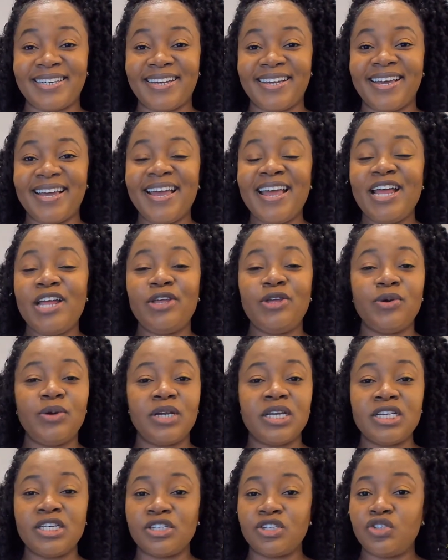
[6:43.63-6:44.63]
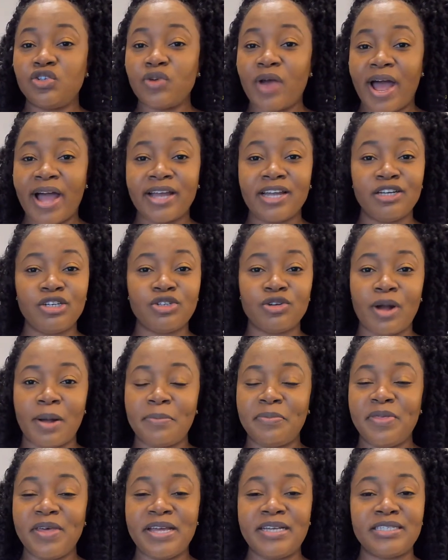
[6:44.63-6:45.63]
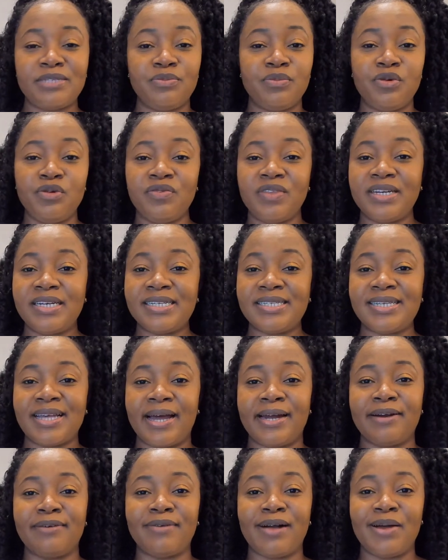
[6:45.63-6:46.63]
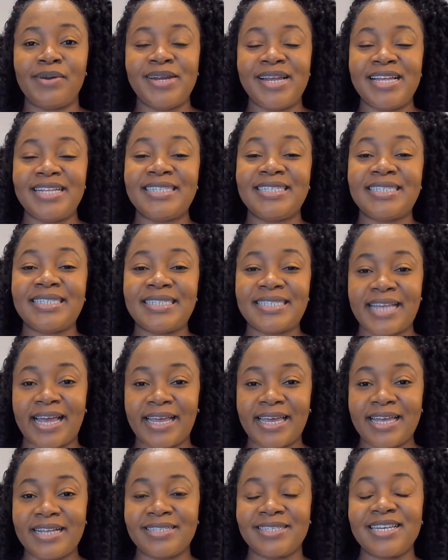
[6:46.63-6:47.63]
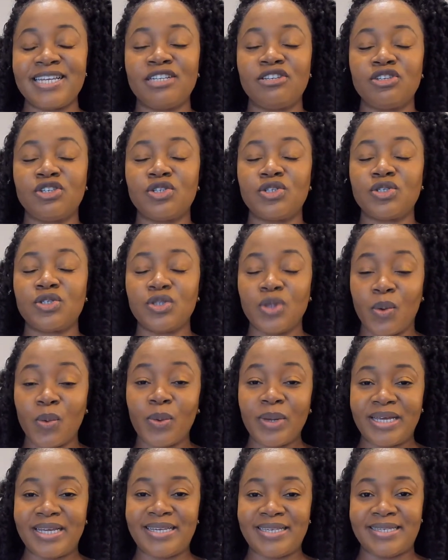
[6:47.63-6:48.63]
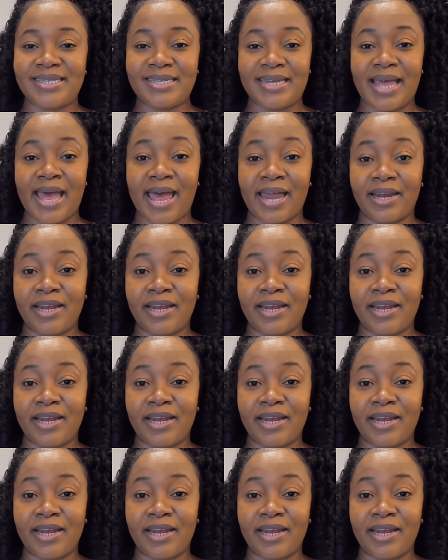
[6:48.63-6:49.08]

You can just drag and drop things, move the design around in seconds. It's so easy to edit.